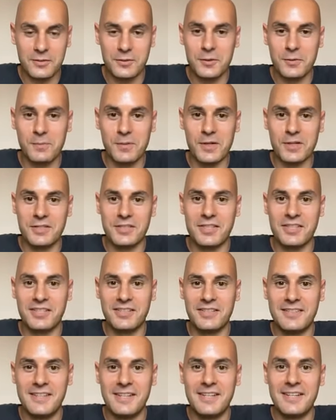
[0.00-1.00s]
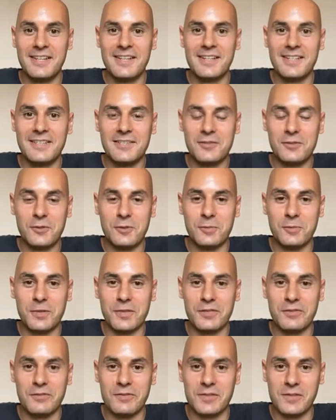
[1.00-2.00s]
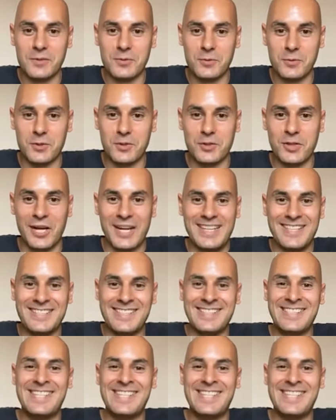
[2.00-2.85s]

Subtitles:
too much physical stress